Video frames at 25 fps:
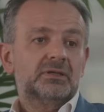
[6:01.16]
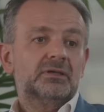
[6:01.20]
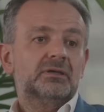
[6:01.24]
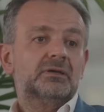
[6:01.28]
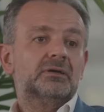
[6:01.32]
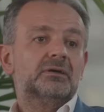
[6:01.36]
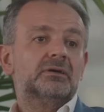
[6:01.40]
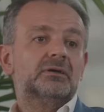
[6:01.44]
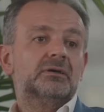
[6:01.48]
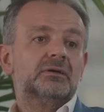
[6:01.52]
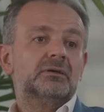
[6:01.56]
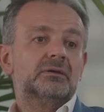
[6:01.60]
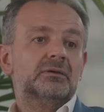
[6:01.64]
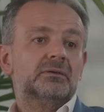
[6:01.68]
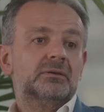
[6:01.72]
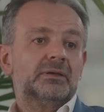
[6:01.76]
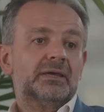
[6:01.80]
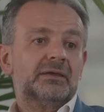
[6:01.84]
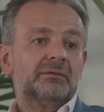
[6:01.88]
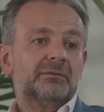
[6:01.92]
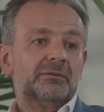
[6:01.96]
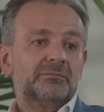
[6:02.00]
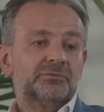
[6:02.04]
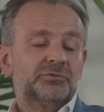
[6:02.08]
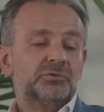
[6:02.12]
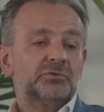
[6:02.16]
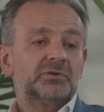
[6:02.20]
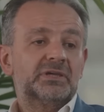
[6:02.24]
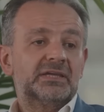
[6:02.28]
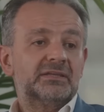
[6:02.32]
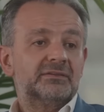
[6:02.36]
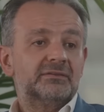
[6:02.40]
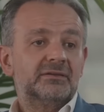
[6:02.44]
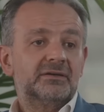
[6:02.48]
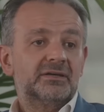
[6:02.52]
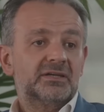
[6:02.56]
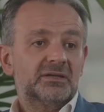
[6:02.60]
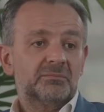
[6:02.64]
and I'm
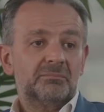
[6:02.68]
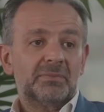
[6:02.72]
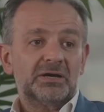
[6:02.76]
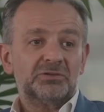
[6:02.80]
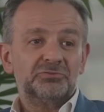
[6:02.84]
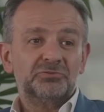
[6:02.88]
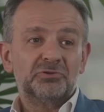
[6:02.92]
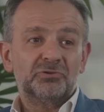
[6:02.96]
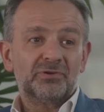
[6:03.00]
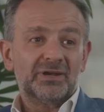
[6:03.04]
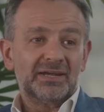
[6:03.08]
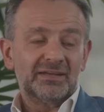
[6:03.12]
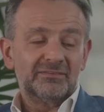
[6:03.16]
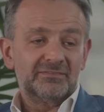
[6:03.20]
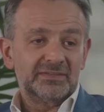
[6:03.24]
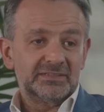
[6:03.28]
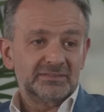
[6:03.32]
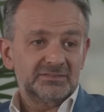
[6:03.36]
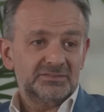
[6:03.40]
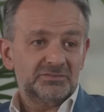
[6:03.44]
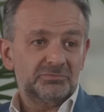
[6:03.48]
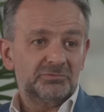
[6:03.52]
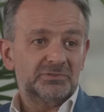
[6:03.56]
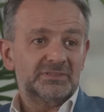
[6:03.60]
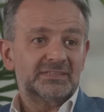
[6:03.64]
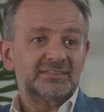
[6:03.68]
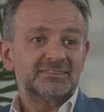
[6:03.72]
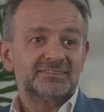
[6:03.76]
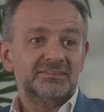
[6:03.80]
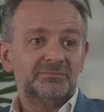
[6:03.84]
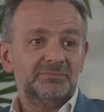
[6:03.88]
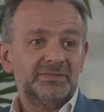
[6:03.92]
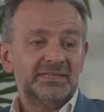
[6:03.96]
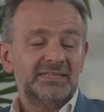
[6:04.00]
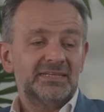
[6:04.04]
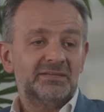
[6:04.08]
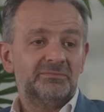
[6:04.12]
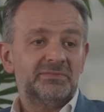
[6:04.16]
talking there about the relevance. What does it mean?